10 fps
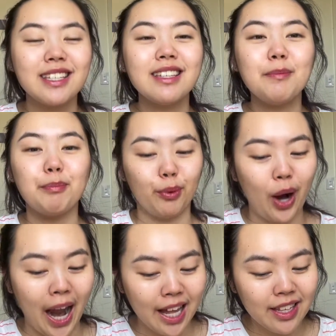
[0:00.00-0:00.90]

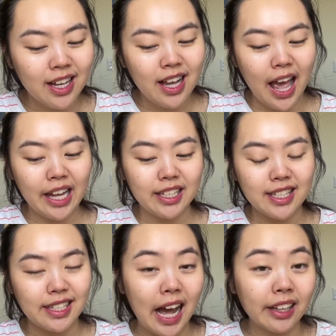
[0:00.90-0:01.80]
brand and
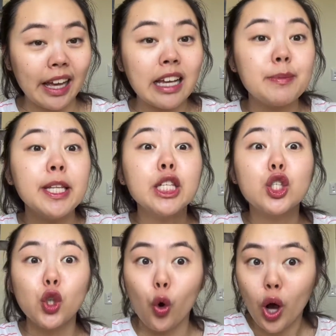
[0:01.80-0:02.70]
snack that has been
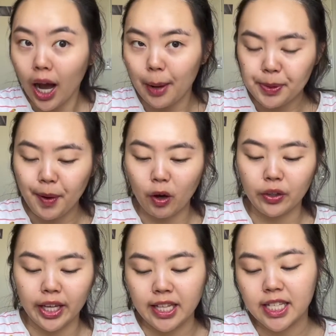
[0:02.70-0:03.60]
so hyped about
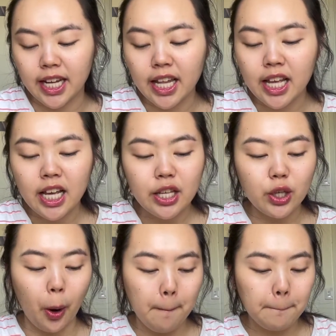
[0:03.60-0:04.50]
on the internet.
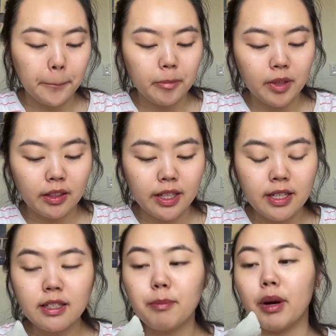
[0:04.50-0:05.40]
So this
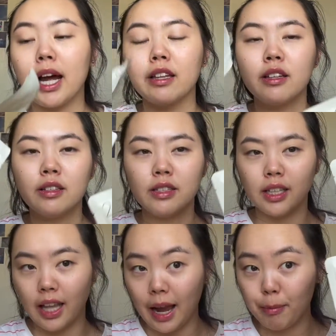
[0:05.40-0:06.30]
is the brand
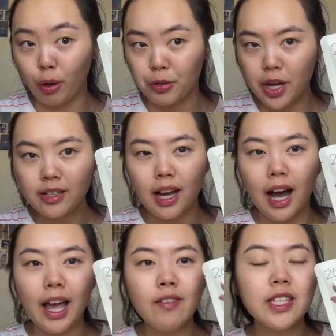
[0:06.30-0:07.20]
Delight Project. I
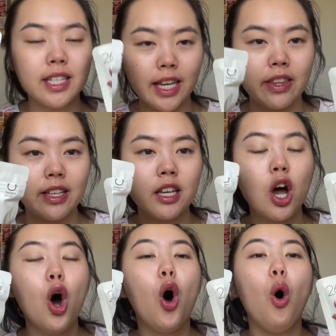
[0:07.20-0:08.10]
have seen this
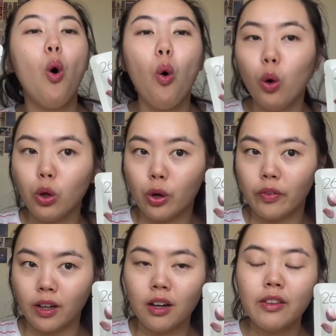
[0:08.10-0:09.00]
all
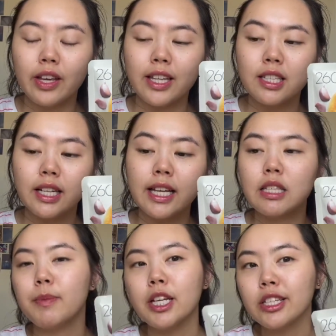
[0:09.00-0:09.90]
over the internet,
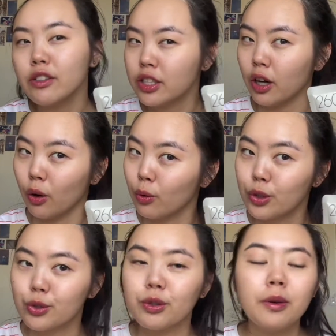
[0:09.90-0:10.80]
especially on
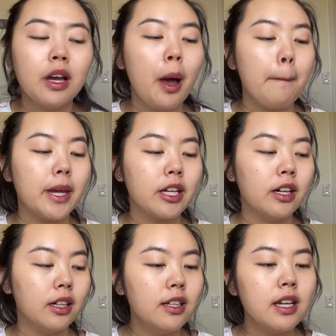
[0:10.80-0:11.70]
Xiaohongshu,
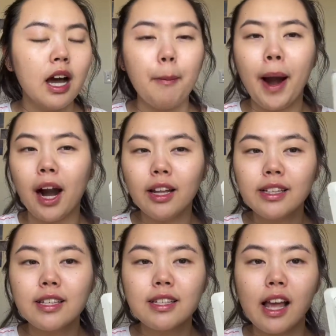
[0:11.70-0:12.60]
because apparently
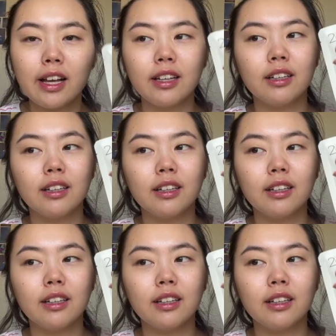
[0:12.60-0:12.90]
this is like